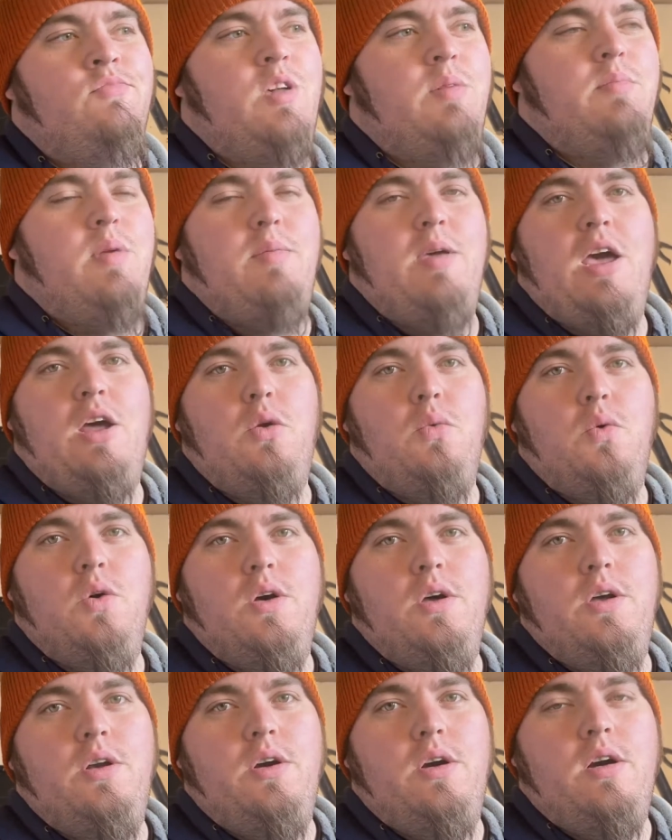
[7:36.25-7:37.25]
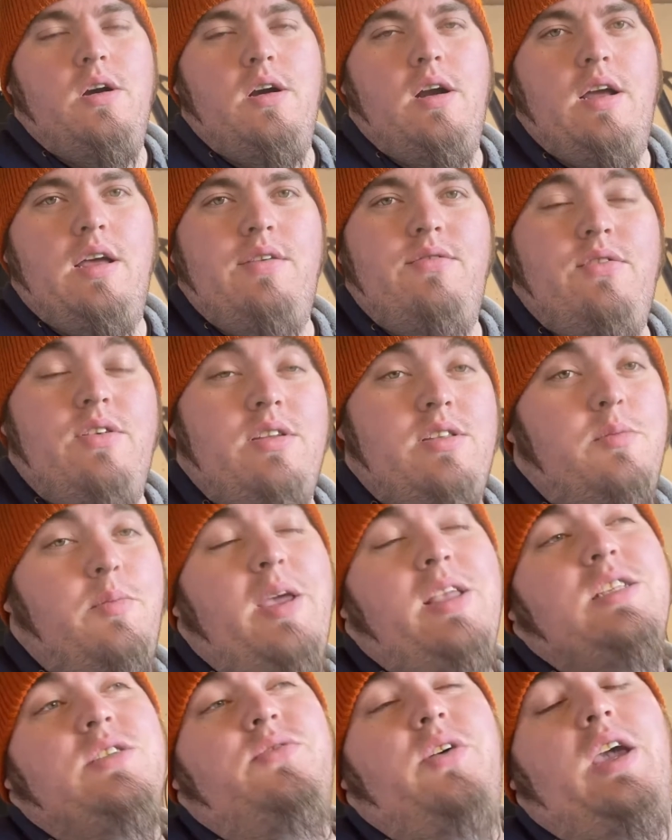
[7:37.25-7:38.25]
maybe out of wood, or it
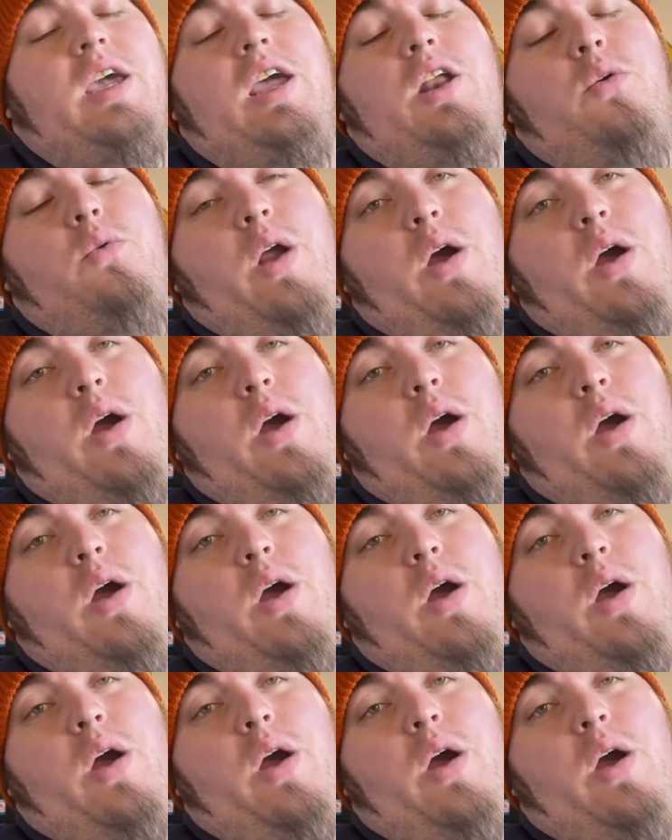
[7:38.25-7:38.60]
depends if I get a